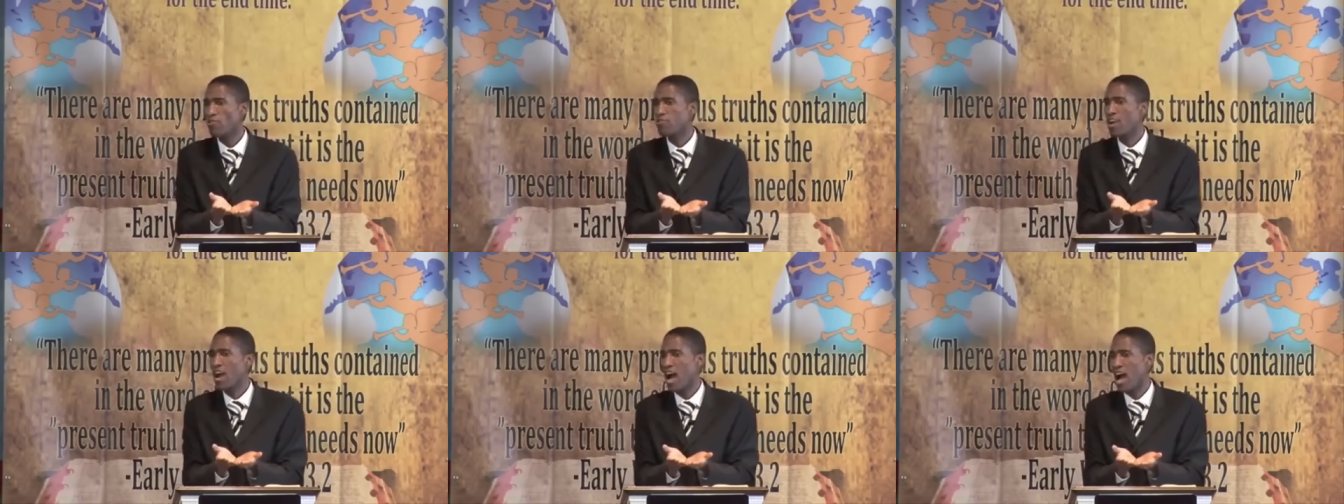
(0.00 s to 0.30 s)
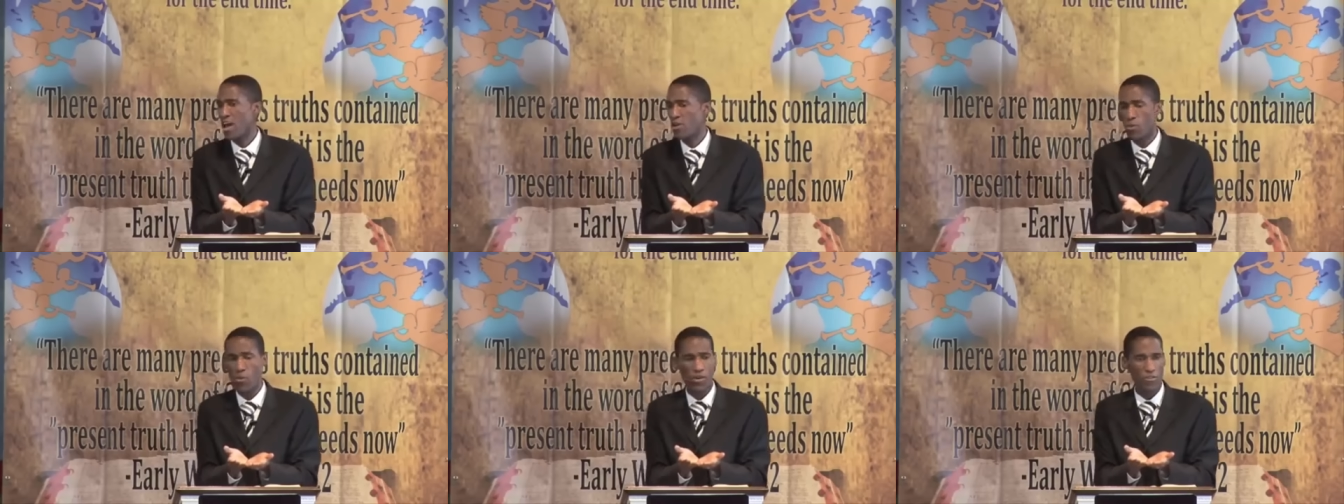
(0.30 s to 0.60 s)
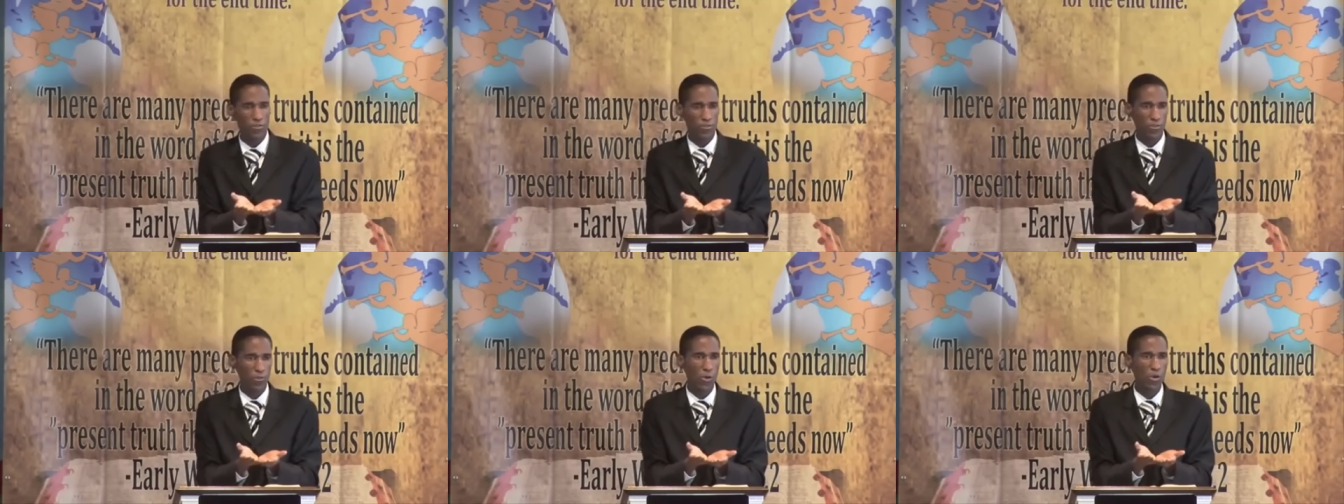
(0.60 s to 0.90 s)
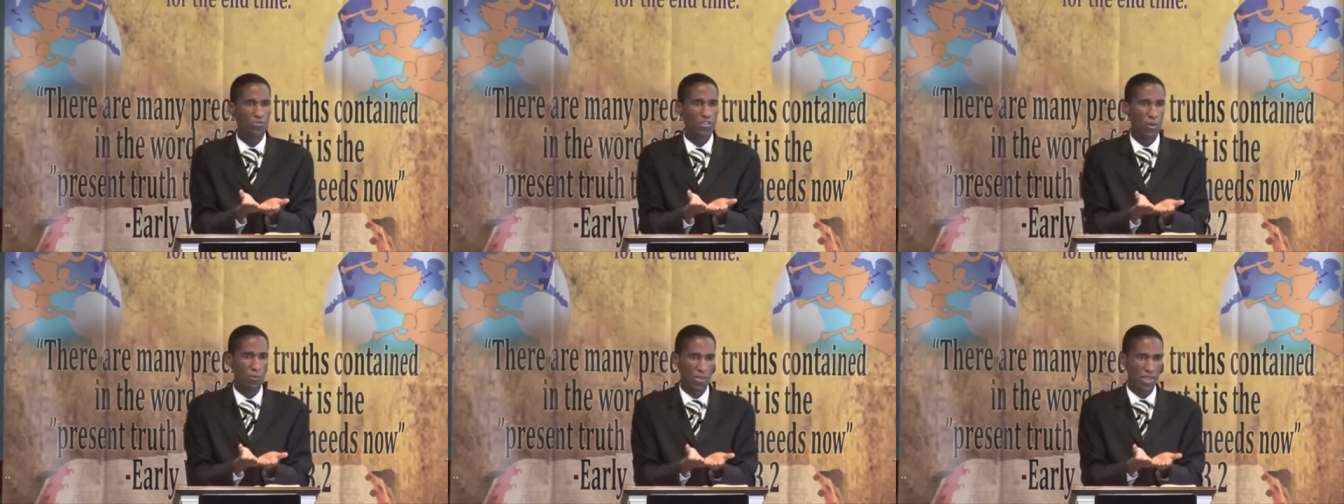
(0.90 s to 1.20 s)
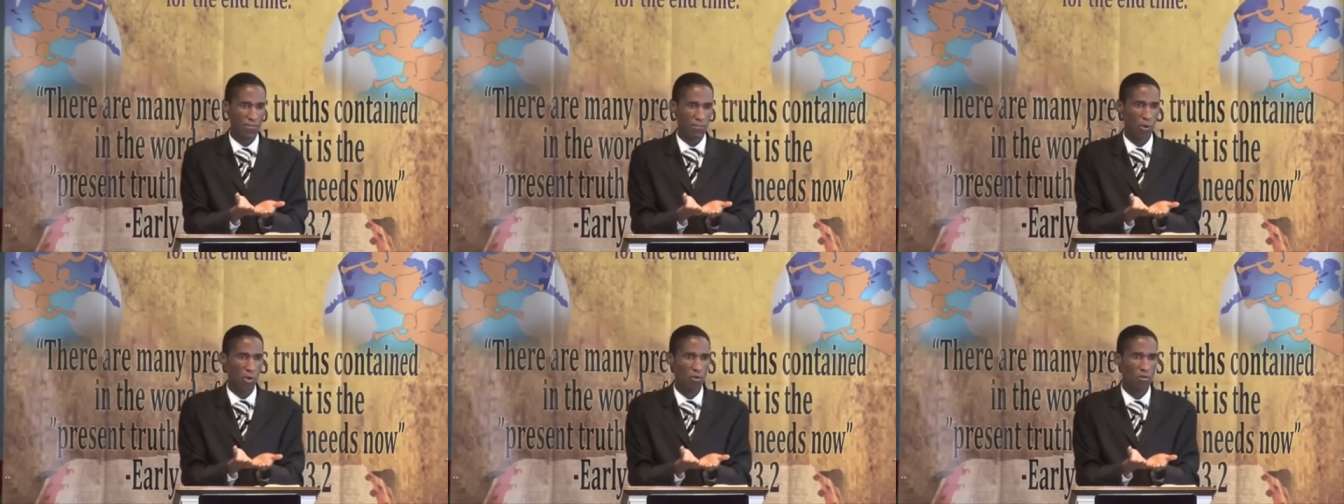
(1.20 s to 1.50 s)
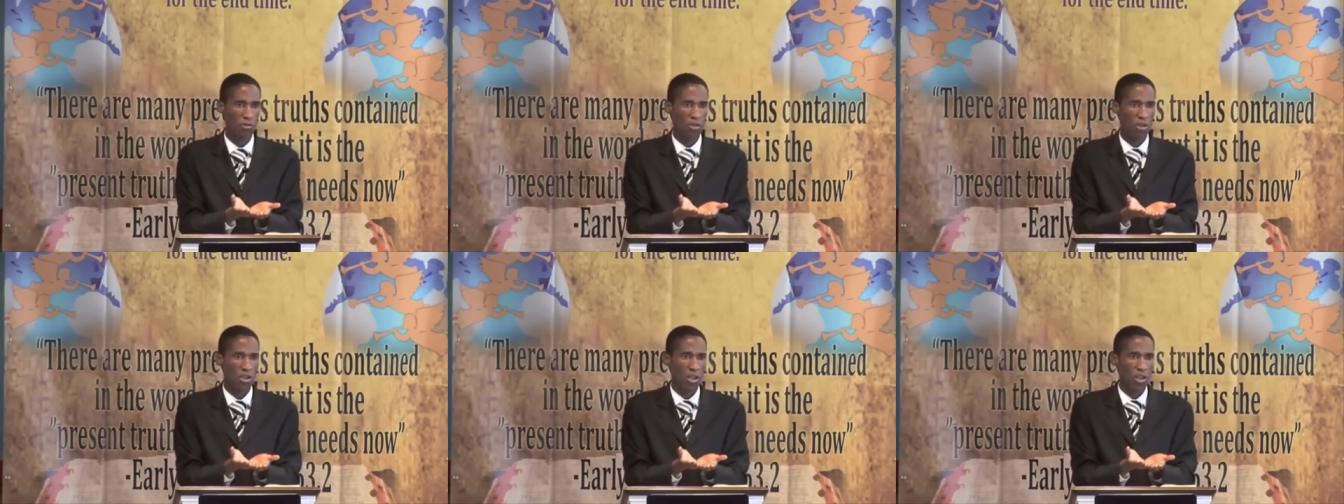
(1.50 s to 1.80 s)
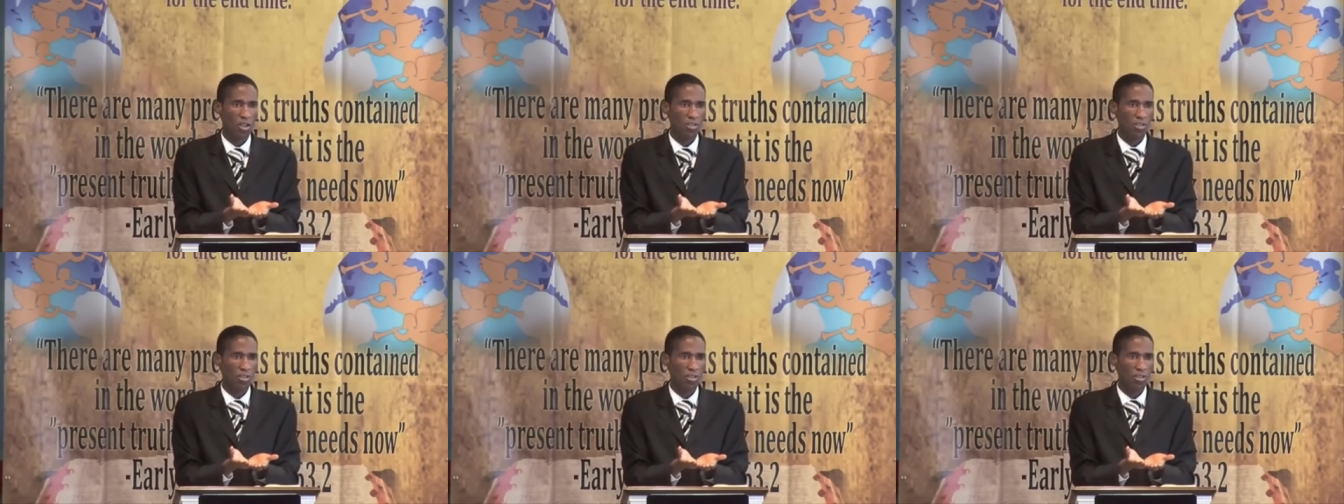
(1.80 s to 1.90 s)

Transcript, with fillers: of God with, with the people.